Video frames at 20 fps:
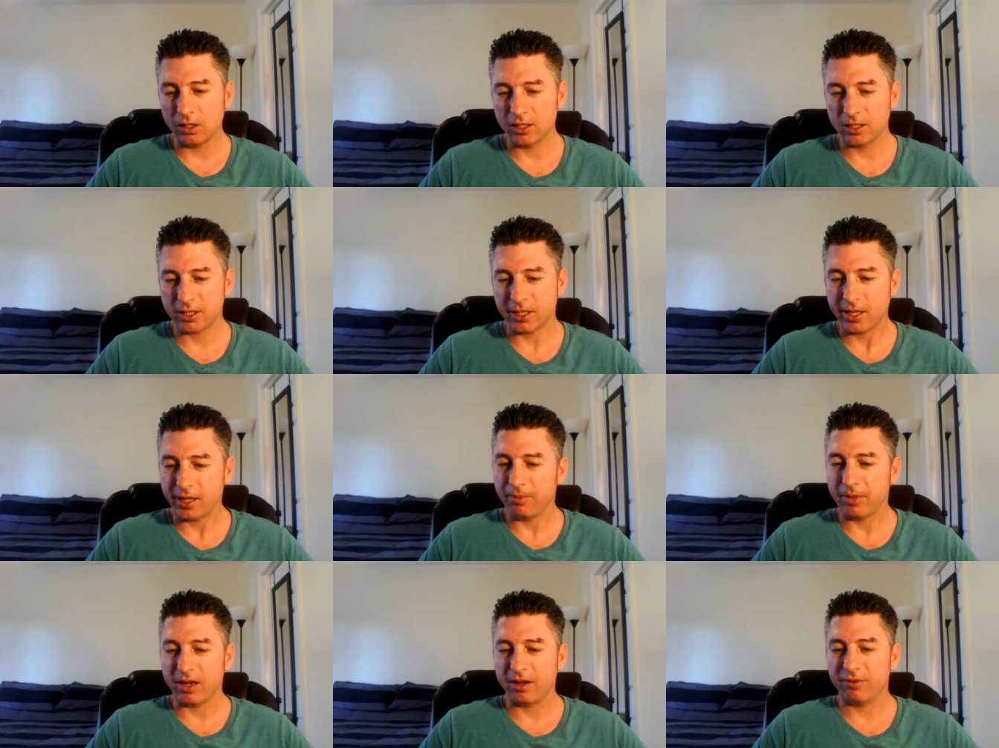
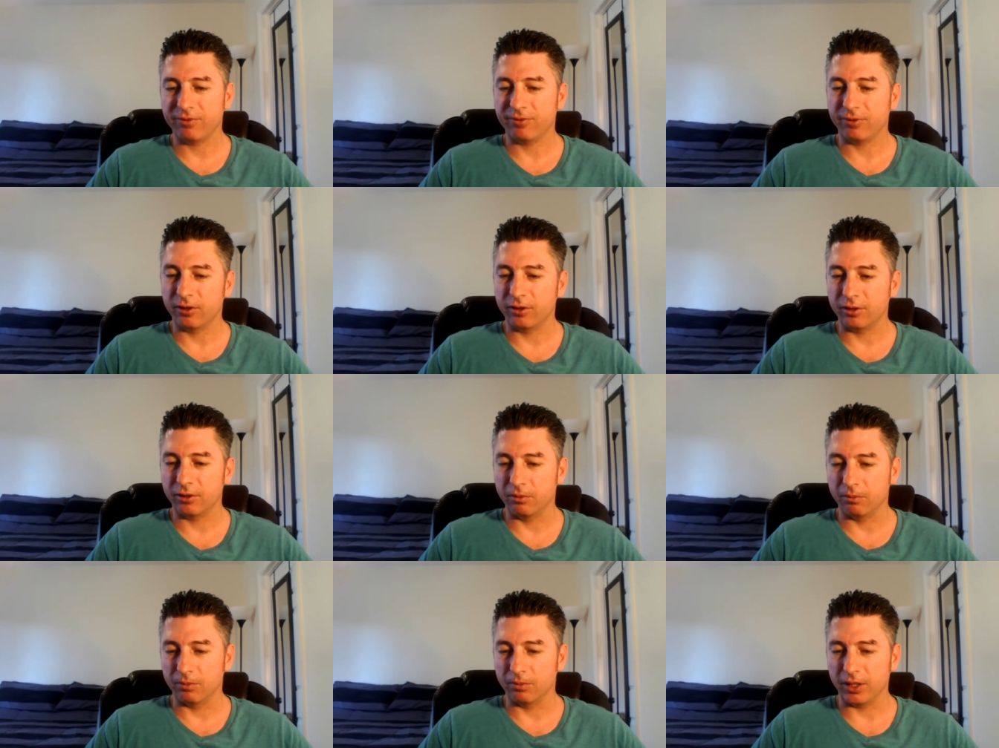Same
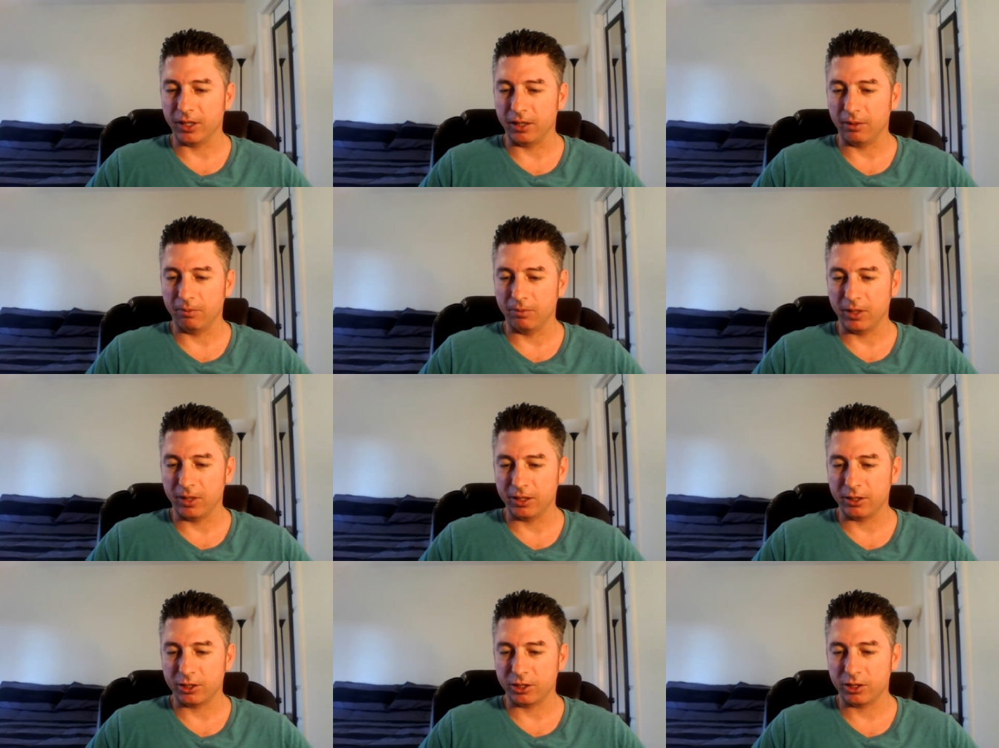effort, but a
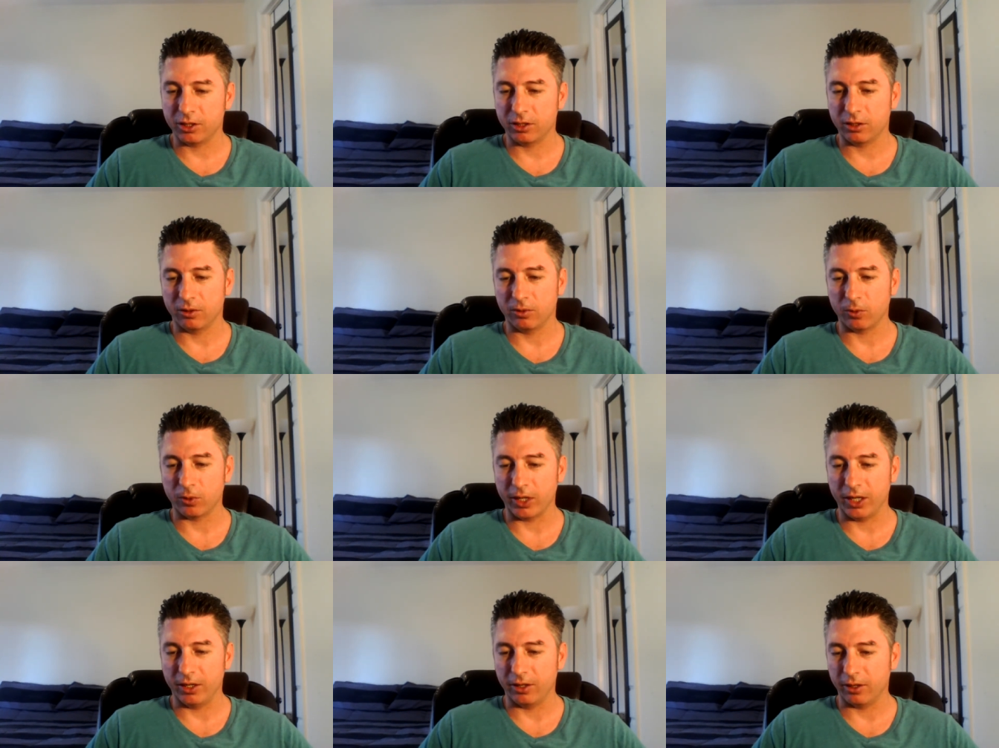much
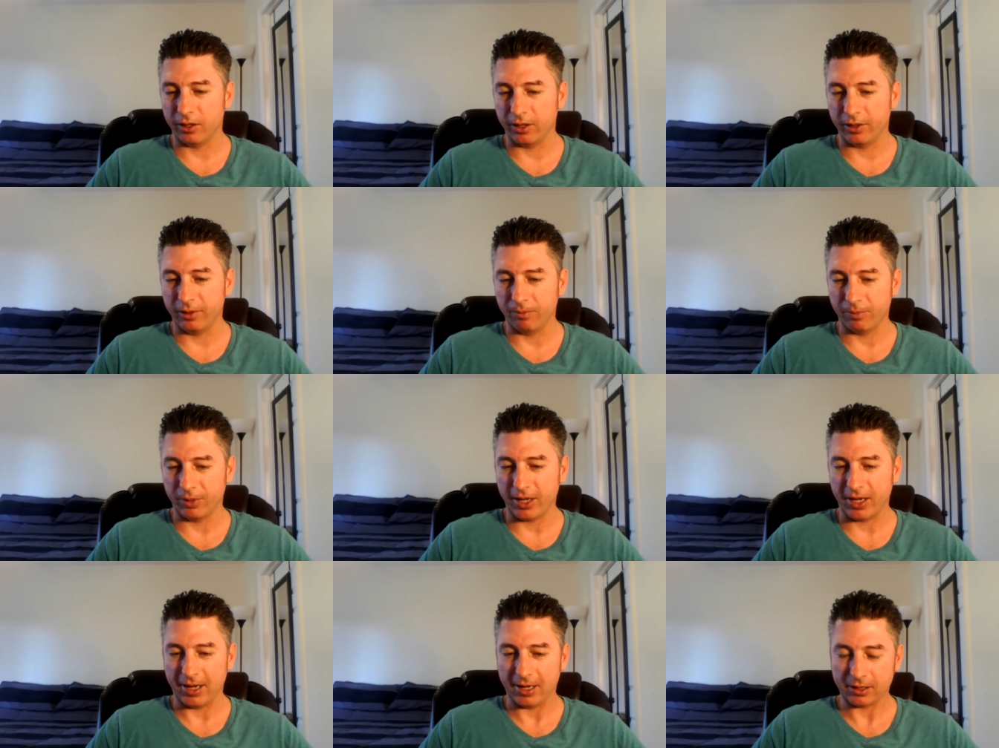greater
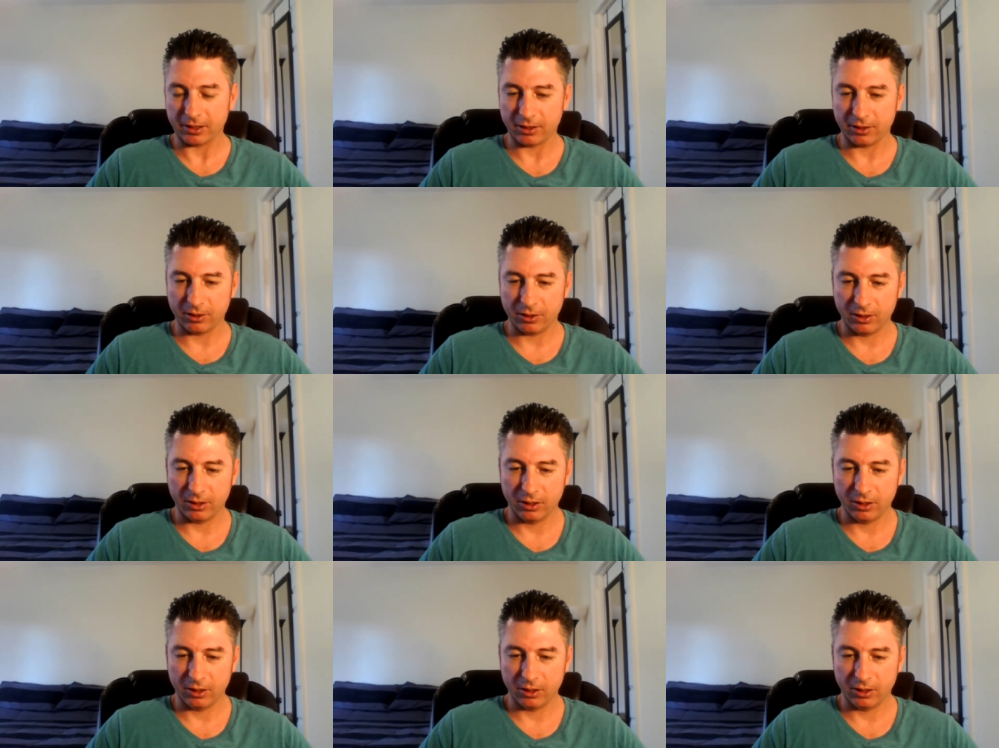impact.